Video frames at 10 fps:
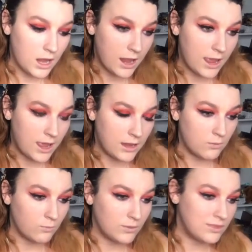And
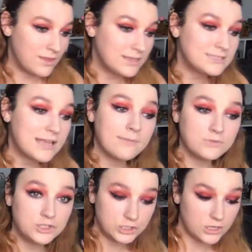with this, I'm
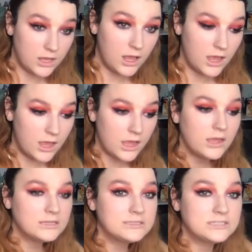
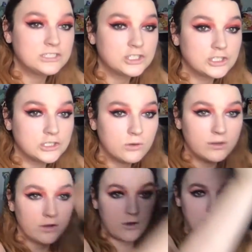just going to grab